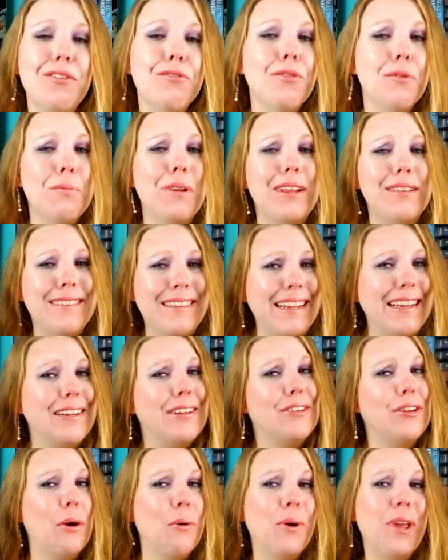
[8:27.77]
from DC to
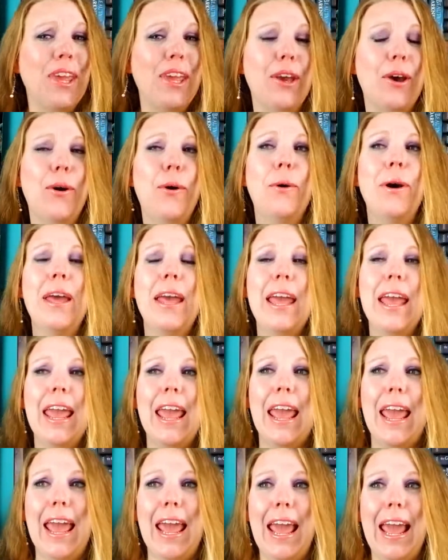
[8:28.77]
Tokyo
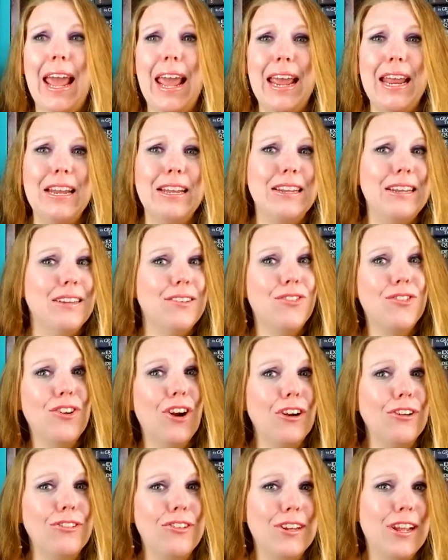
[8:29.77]
and
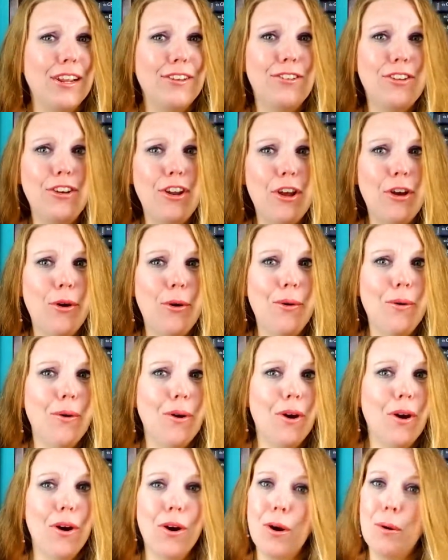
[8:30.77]
starts to get to know
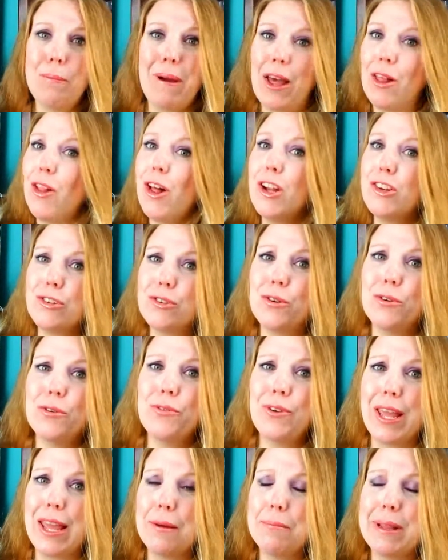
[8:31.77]
her biological
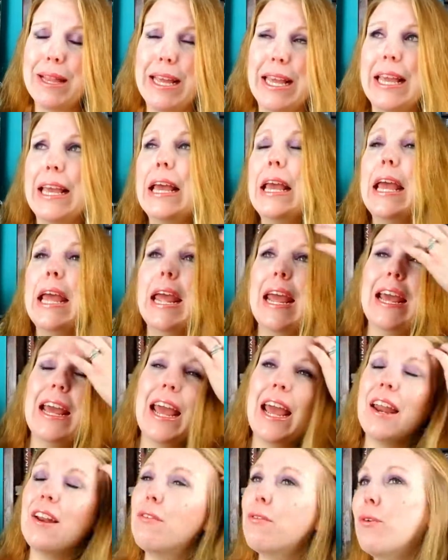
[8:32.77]
family.
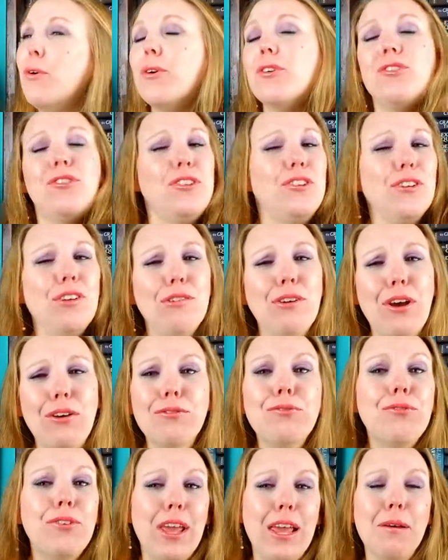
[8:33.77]
And of course, you know, you
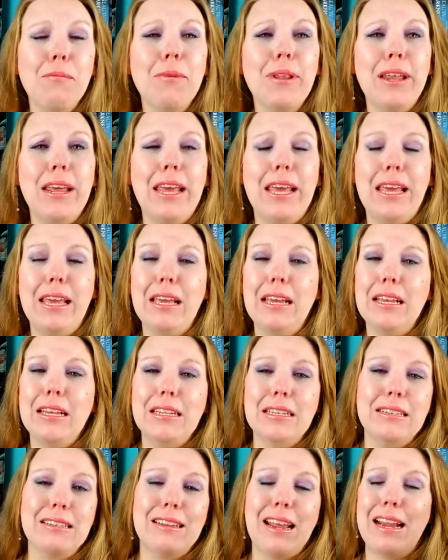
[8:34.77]
got family
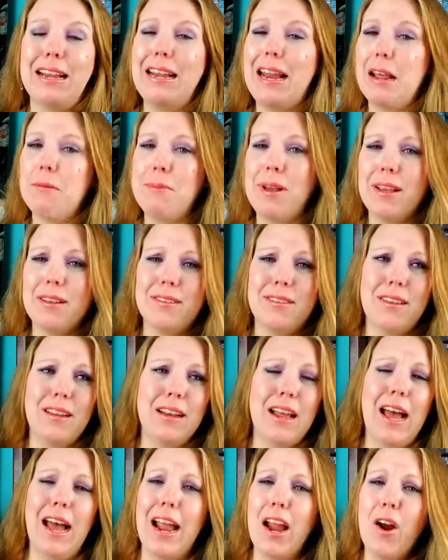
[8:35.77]
dynamics and
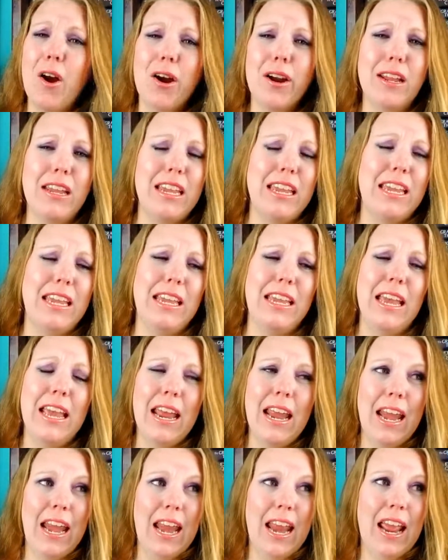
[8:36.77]
hierarchy
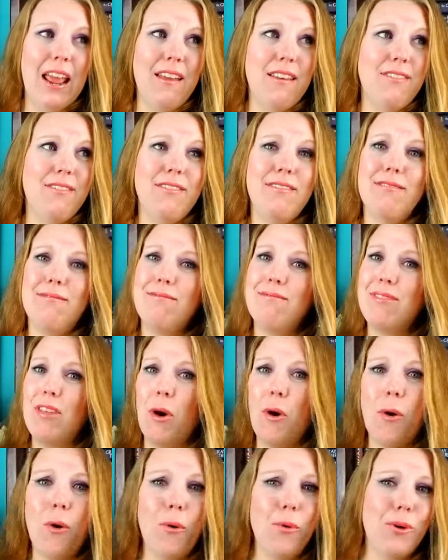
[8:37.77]
and the
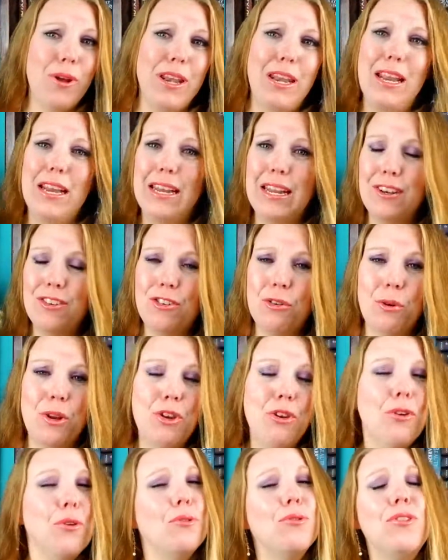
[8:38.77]
whole getting into a
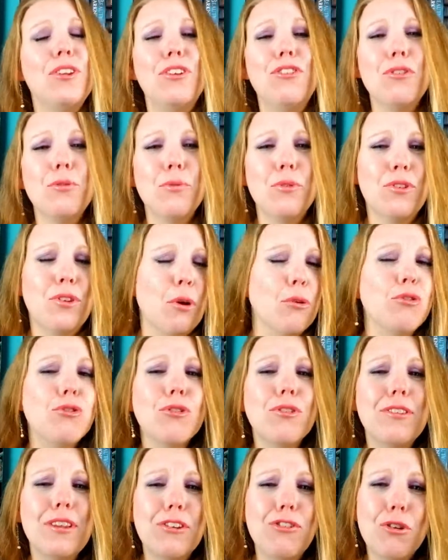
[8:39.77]
new
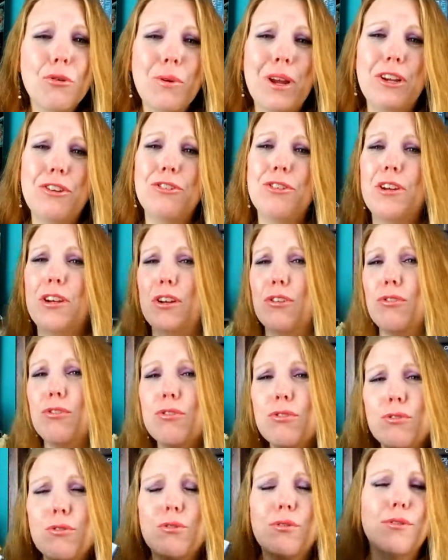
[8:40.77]
social situation and
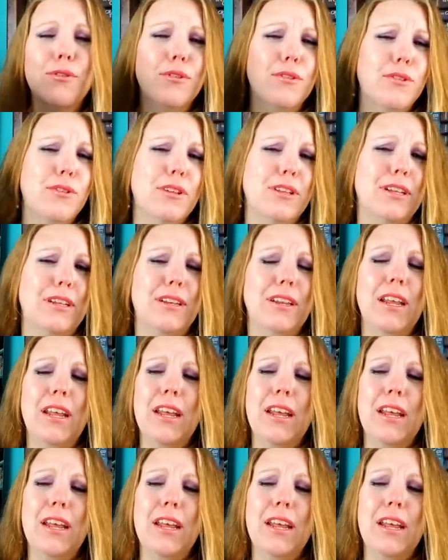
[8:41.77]
school and